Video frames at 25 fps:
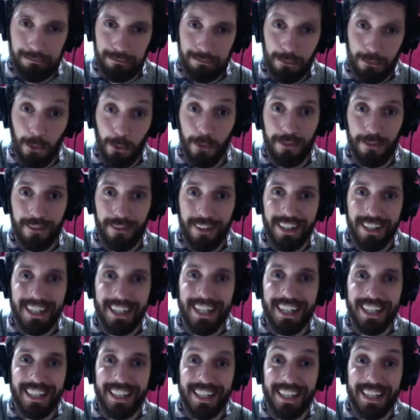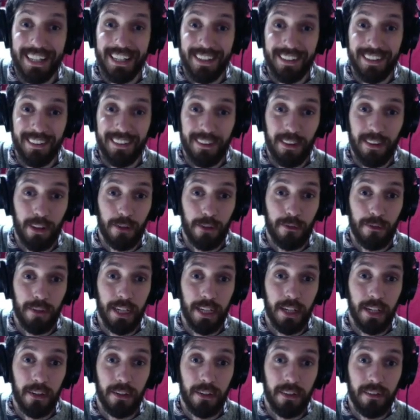4th string, and then 3rd
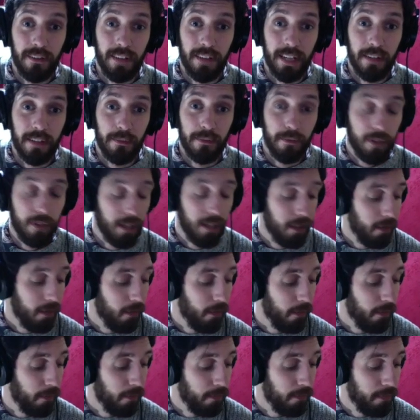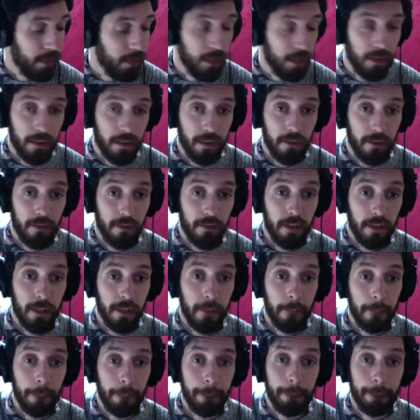finger on the 2nd fret of the 3rd string.
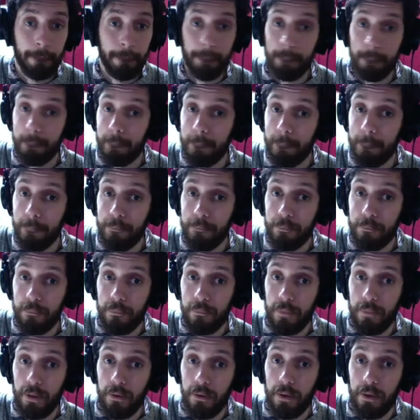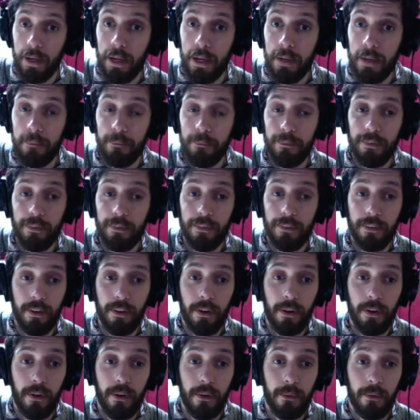Okay,
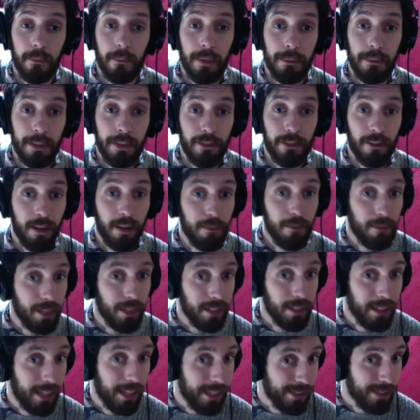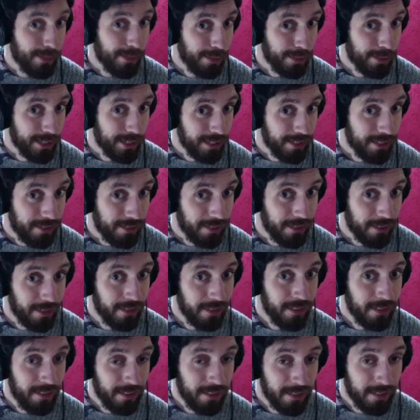so maybe try and bring that chord into it.
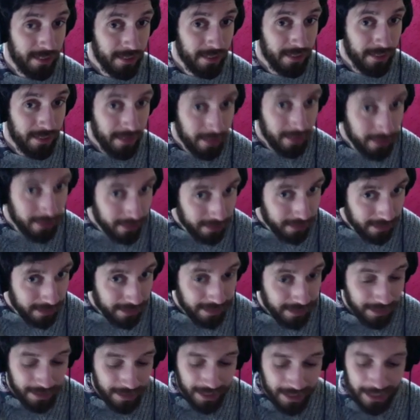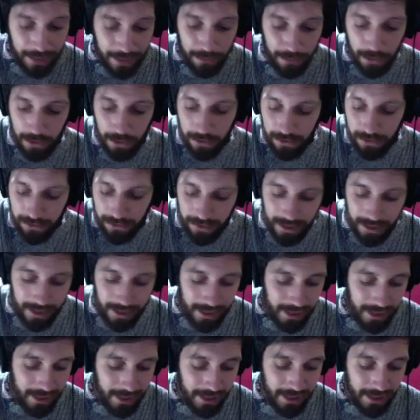And you've got your
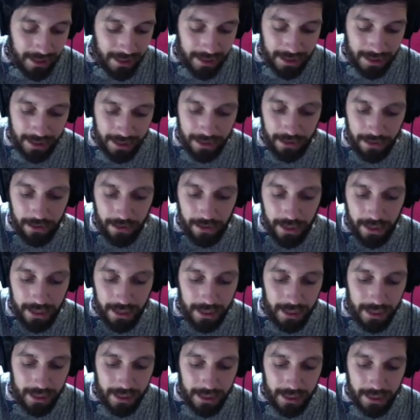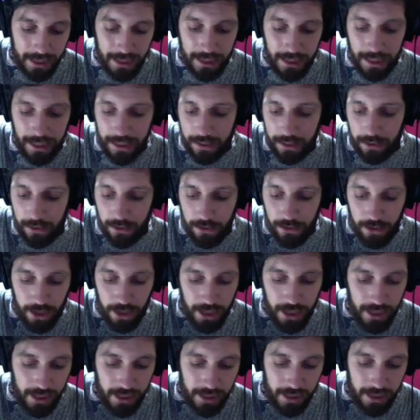C, and your E, and your
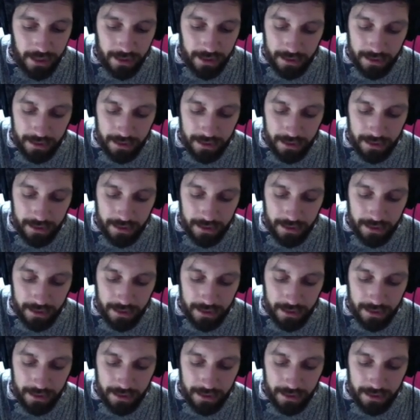G.